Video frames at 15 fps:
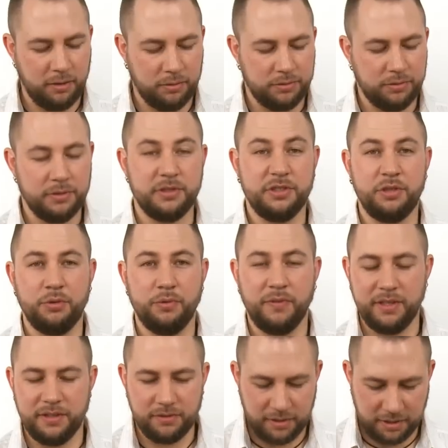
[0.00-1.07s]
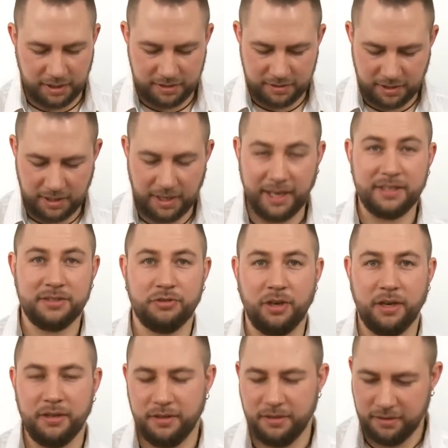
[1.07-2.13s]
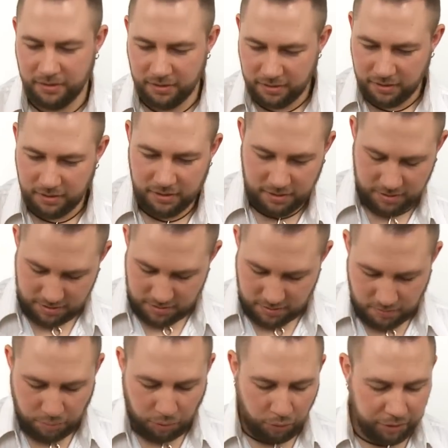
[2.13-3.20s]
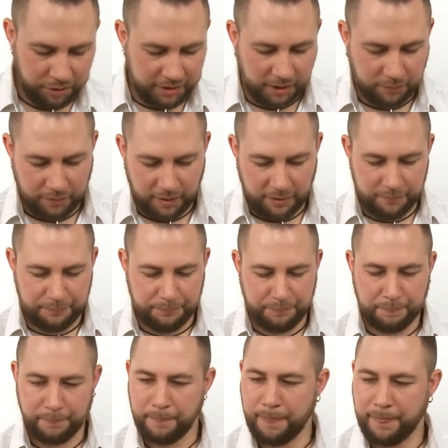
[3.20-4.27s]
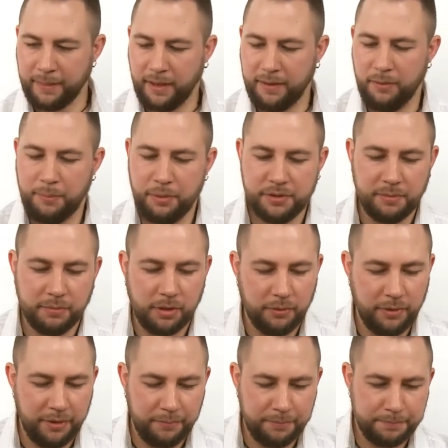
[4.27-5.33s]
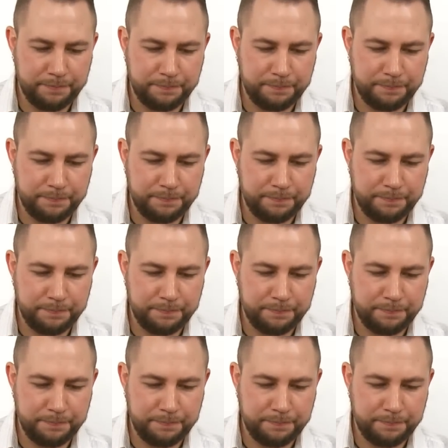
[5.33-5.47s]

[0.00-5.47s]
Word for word: also it's U V, so it gets that extra point out there. We put some glue here.